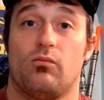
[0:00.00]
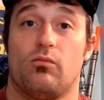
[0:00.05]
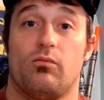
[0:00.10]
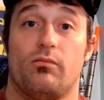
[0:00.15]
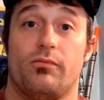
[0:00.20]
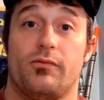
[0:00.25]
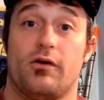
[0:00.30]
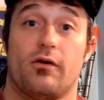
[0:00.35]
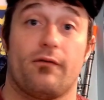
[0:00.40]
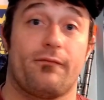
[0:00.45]

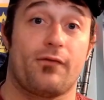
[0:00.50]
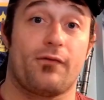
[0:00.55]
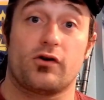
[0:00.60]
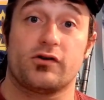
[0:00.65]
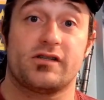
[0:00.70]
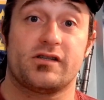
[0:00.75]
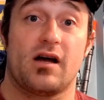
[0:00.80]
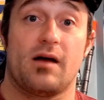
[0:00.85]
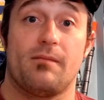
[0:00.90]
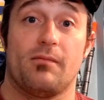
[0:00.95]
your first
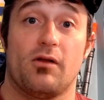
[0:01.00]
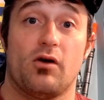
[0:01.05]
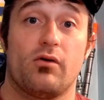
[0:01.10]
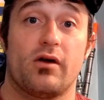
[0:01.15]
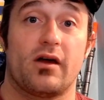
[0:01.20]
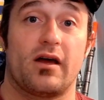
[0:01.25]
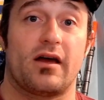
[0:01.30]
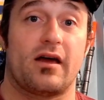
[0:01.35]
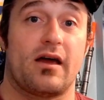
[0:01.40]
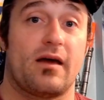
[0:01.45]
time loading a
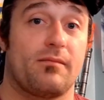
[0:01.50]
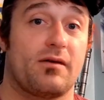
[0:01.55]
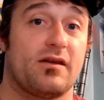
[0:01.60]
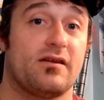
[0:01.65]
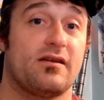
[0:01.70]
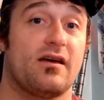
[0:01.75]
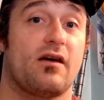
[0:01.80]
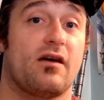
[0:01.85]
game can take a